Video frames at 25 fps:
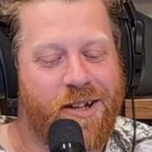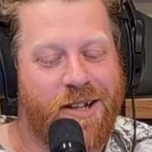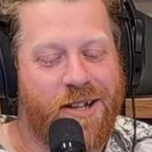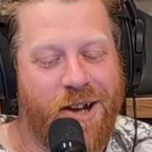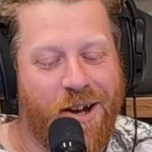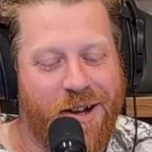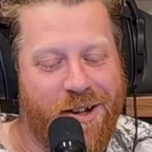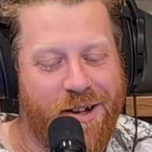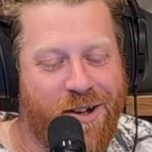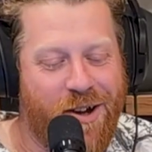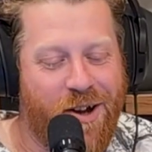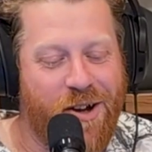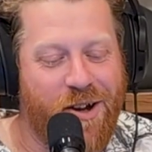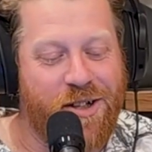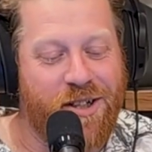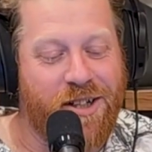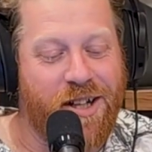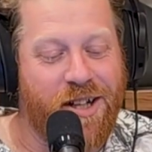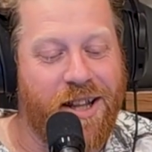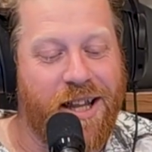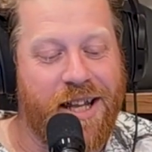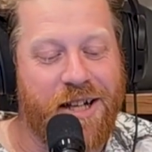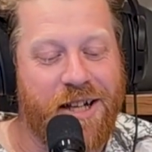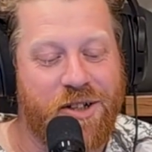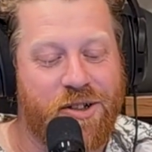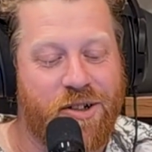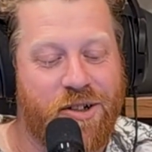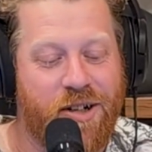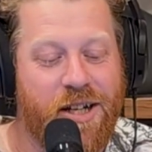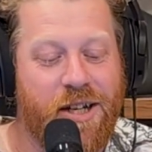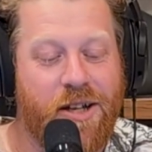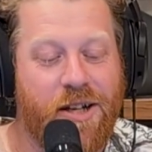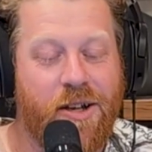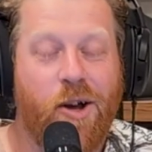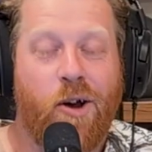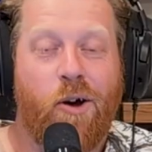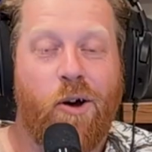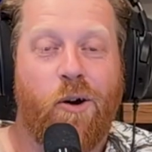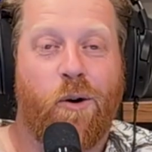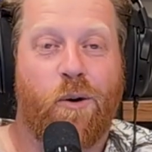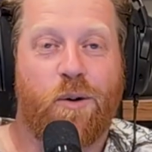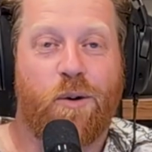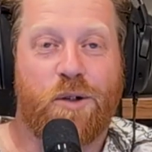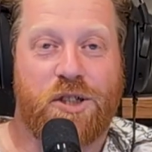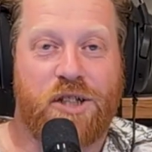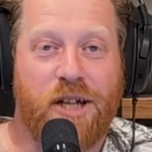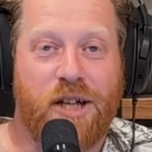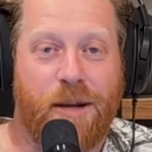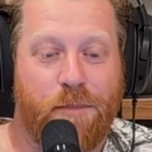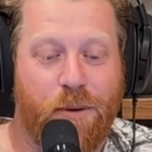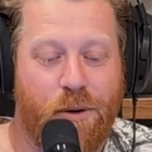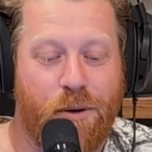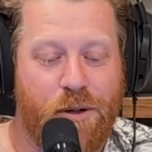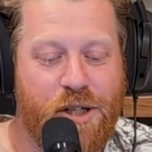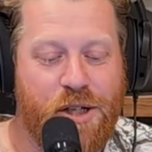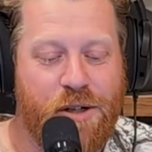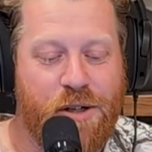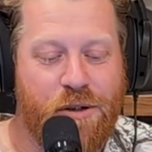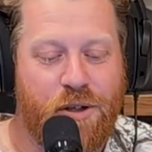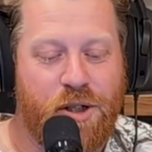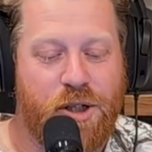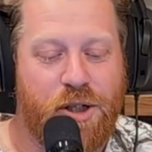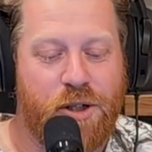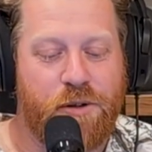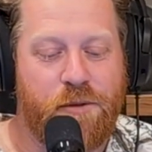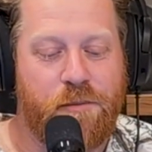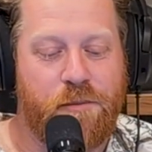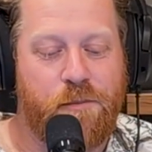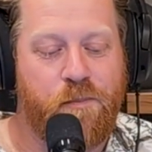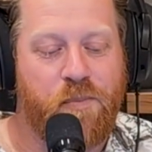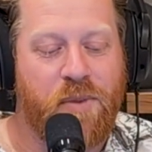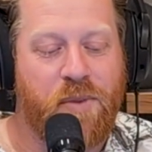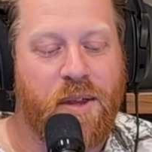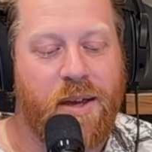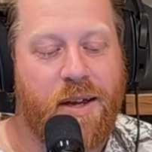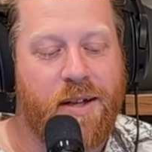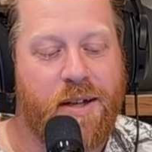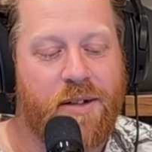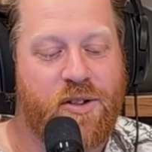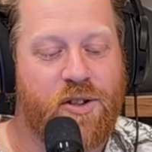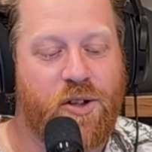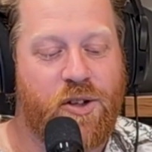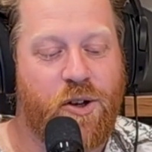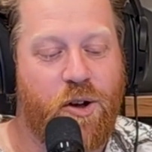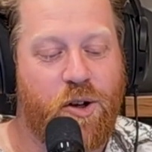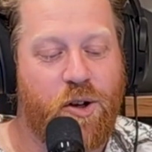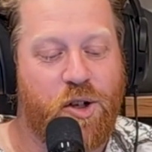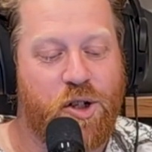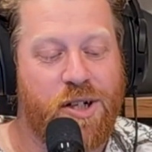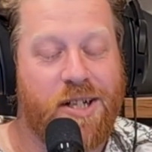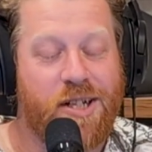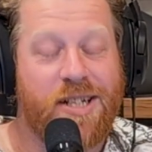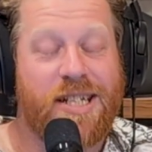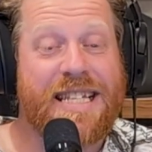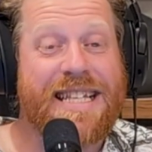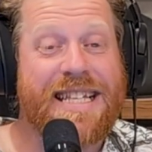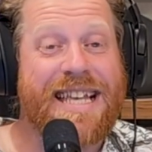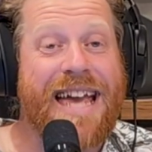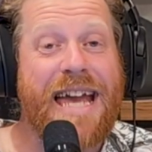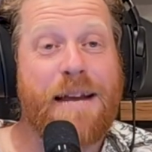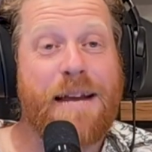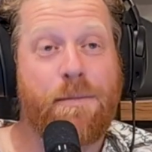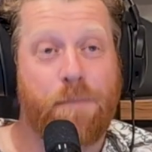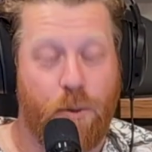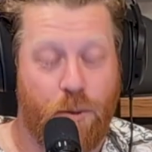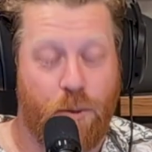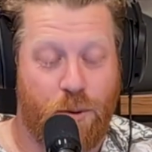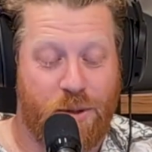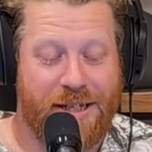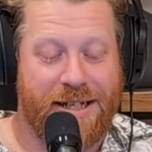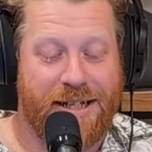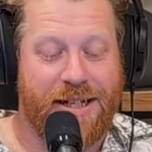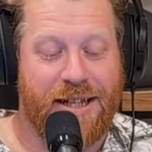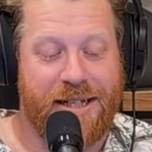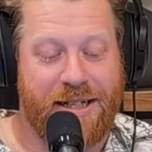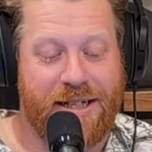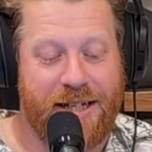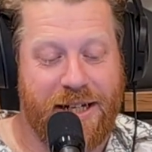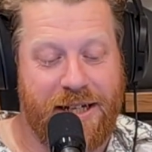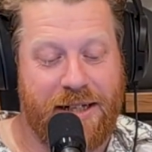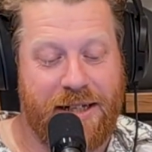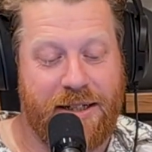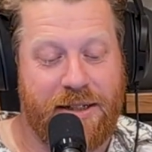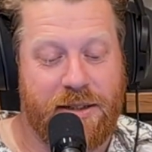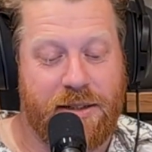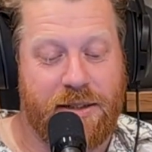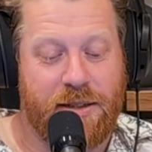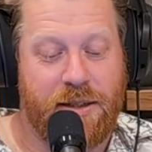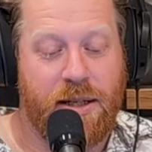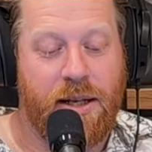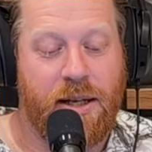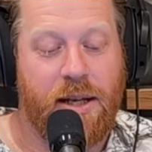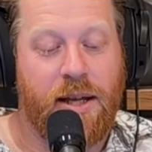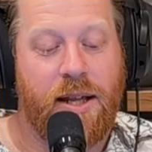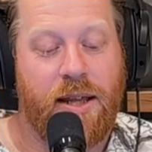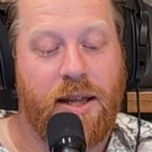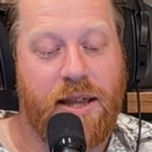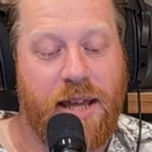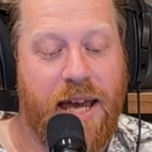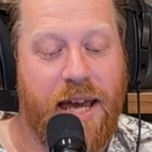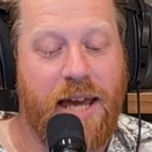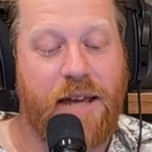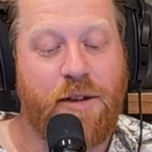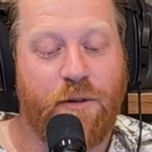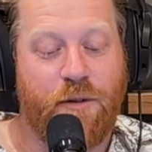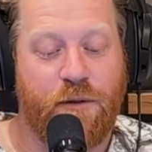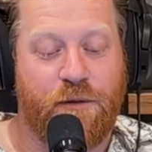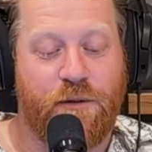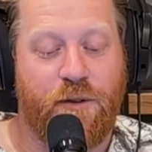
Go to the link tree or jump on YouTube and search skateboard guillotine. There you'll